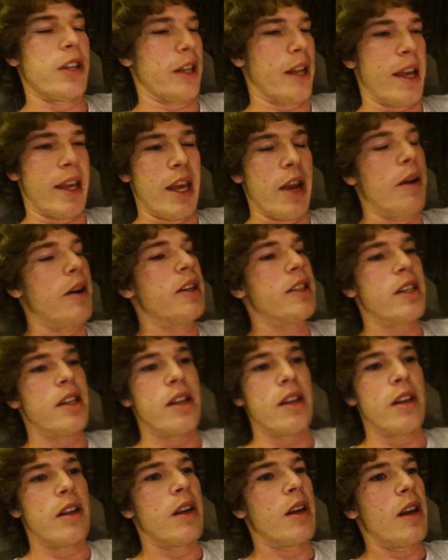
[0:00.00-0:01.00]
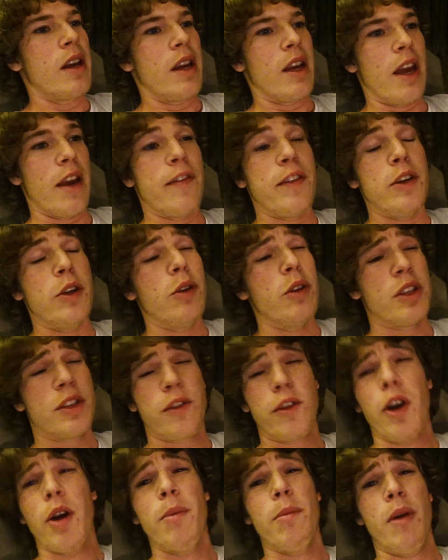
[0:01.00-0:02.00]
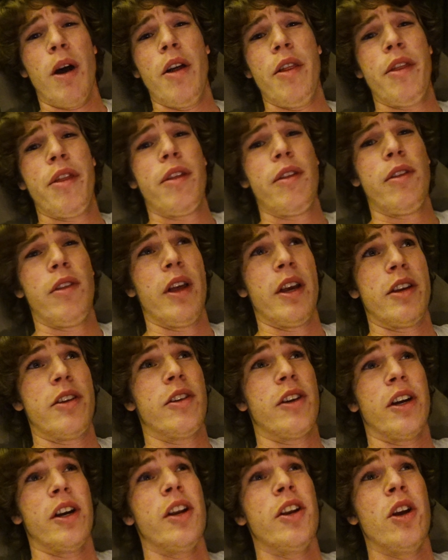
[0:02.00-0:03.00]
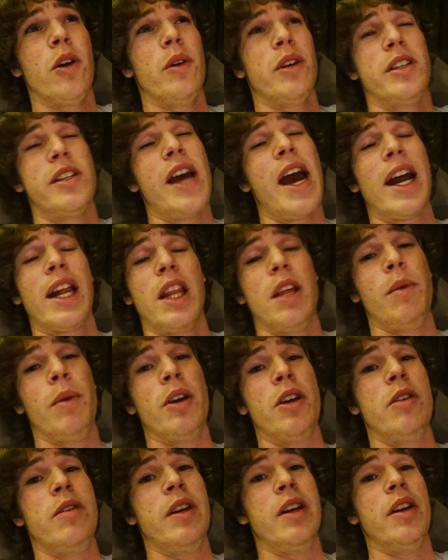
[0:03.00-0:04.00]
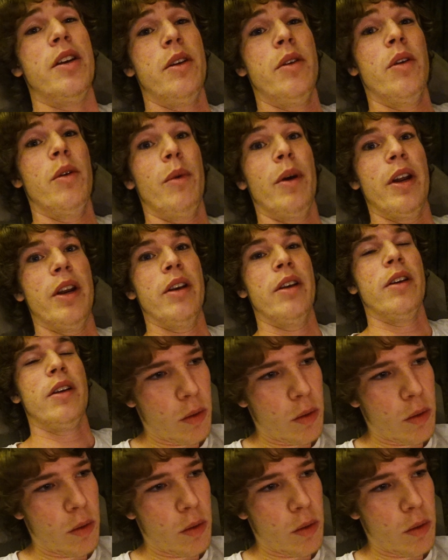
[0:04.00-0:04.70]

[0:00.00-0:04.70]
Like, I guarantee if you do this for a month, like, you're going to know exactly what you need to do to win.